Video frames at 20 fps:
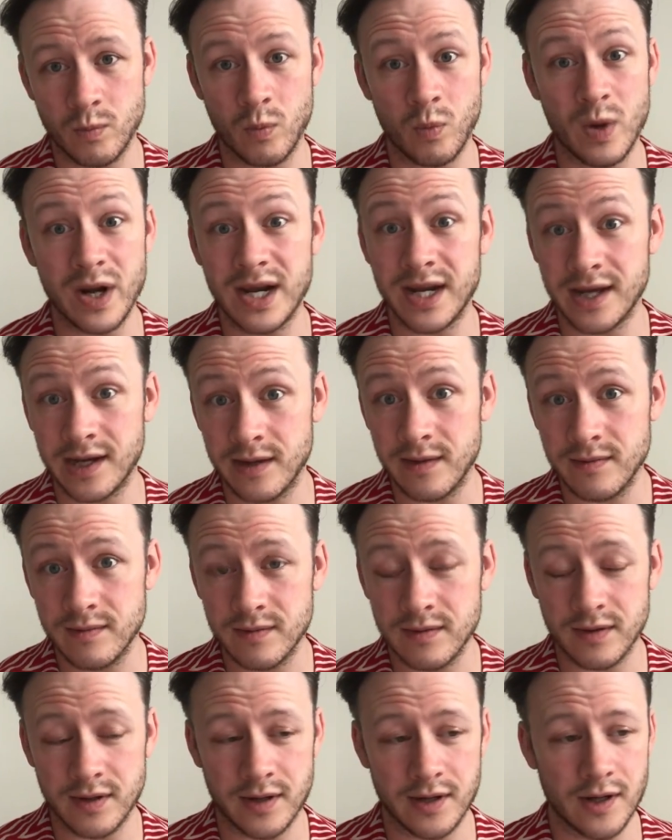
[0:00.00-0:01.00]
winning
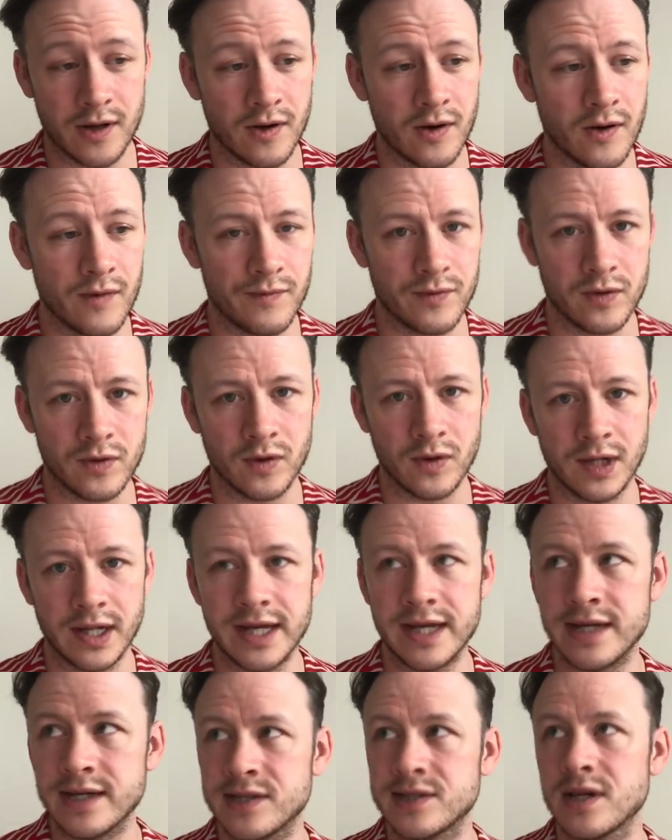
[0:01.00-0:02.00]
overall,
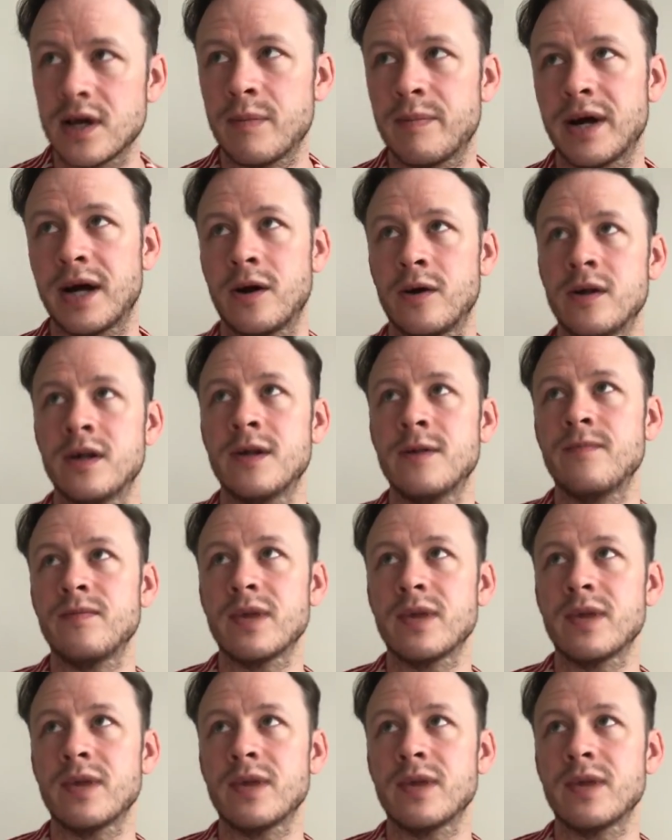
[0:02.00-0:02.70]
is about